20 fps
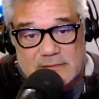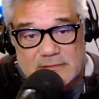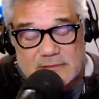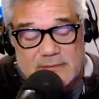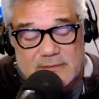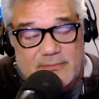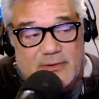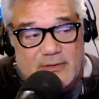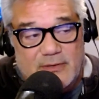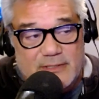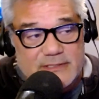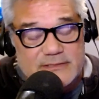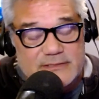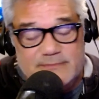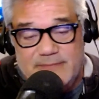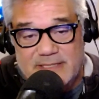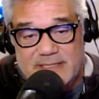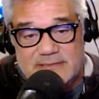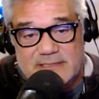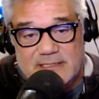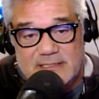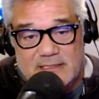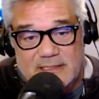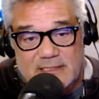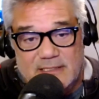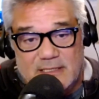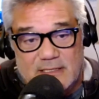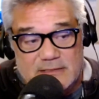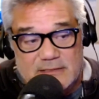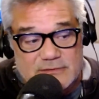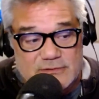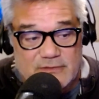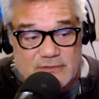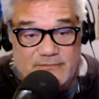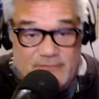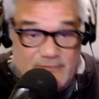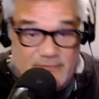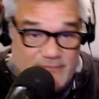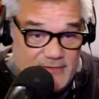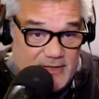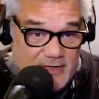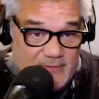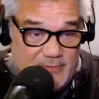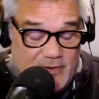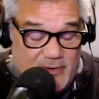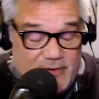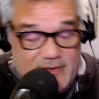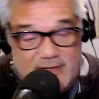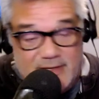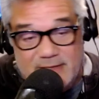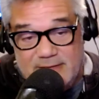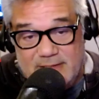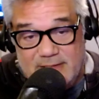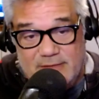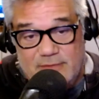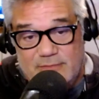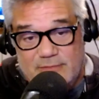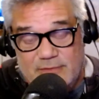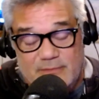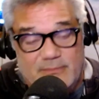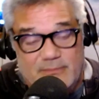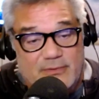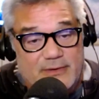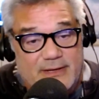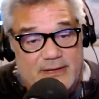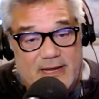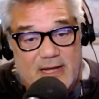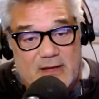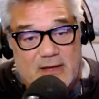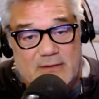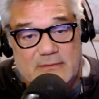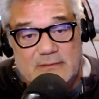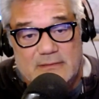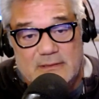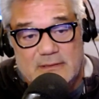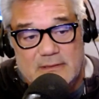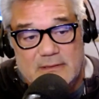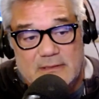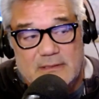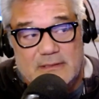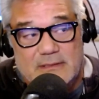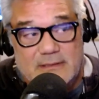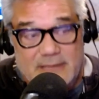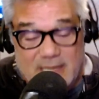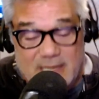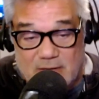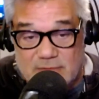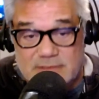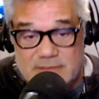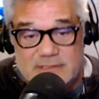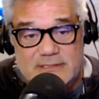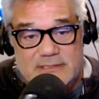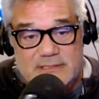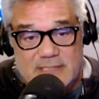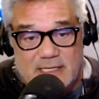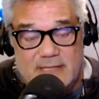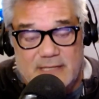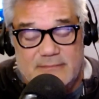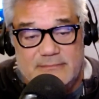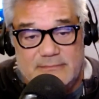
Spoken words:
The party's basically gone. So if you've got a party out there you want to bring out, now is the time.